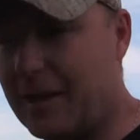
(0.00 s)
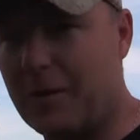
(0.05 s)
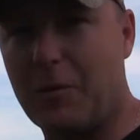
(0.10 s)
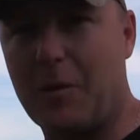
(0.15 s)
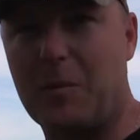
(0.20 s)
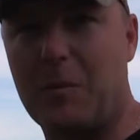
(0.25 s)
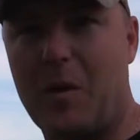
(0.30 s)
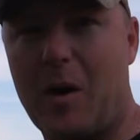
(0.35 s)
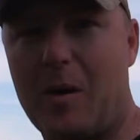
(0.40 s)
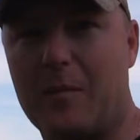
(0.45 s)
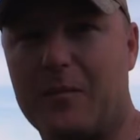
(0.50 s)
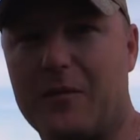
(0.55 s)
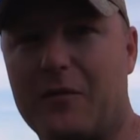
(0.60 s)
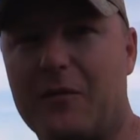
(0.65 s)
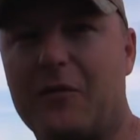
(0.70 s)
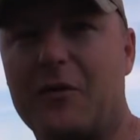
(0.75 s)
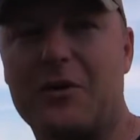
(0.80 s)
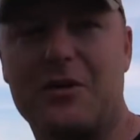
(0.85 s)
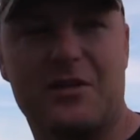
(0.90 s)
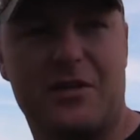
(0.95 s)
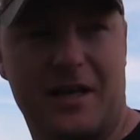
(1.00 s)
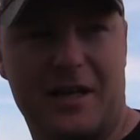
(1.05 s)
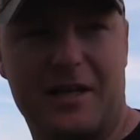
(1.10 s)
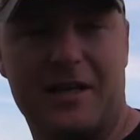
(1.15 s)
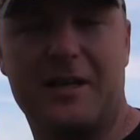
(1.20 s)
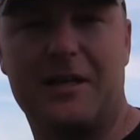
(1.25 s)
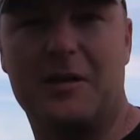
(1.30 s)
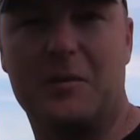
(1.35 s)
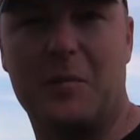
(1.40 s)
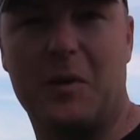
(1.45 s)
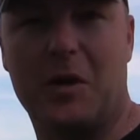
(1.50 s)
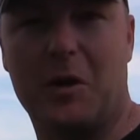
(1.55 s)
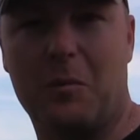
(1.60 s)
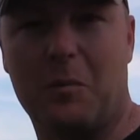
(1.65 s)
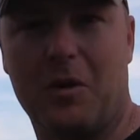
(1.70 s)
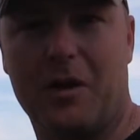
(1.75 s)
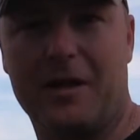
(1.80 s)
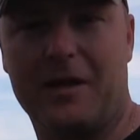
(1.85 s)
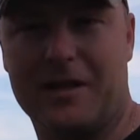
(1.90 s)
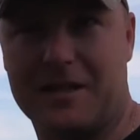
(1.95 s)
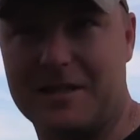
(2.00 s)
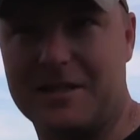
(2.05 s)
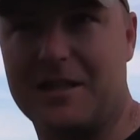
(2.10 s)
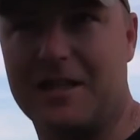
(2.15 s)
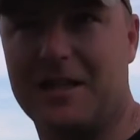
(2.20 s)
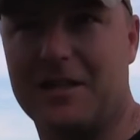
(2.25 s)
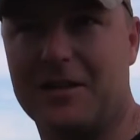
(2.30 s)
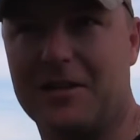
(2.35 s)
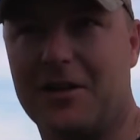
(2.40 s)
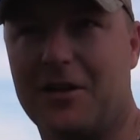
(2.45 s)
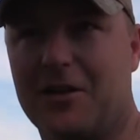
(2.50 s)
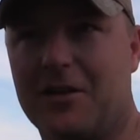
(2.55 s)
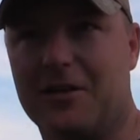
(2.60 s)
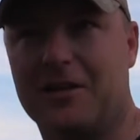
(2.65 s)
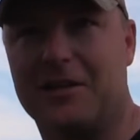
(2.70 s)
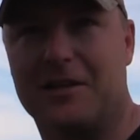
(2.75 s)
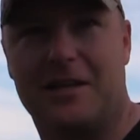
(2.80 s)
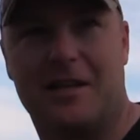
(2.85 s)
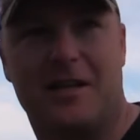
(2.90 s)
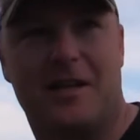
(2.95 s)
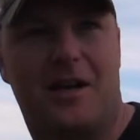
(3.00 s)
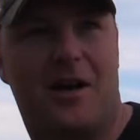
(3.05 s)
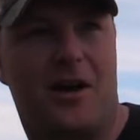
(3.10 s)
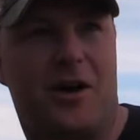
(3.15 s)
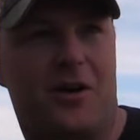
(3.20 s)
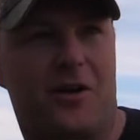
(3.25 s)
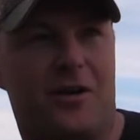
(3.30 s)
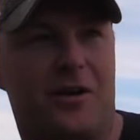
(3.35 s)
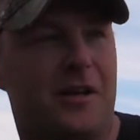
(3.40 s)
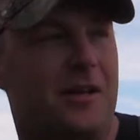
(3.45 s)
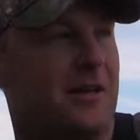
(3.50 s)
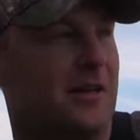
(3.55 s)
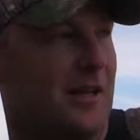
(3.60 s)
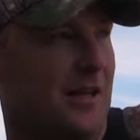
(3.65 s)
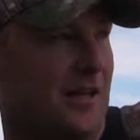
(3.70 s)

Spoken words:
We're pumped. First night in the bail blind. Let's get in there and hunker in.